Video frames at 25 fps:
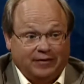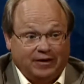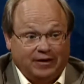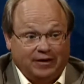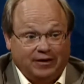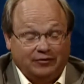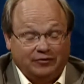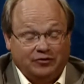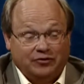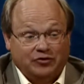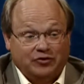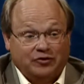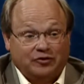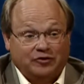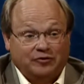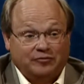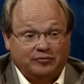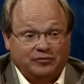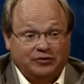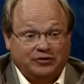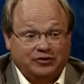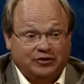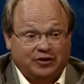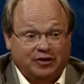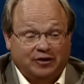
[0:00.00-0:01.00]
in
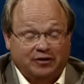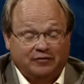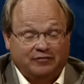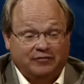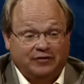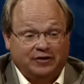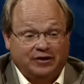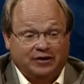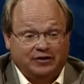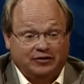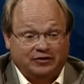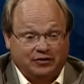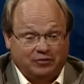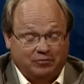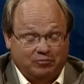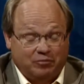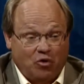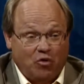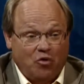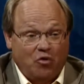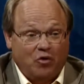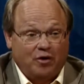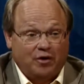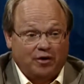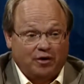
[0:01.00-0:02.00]
terms of the
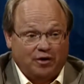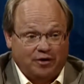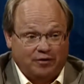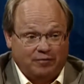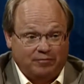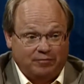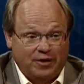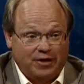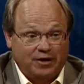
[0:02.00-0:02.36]
support and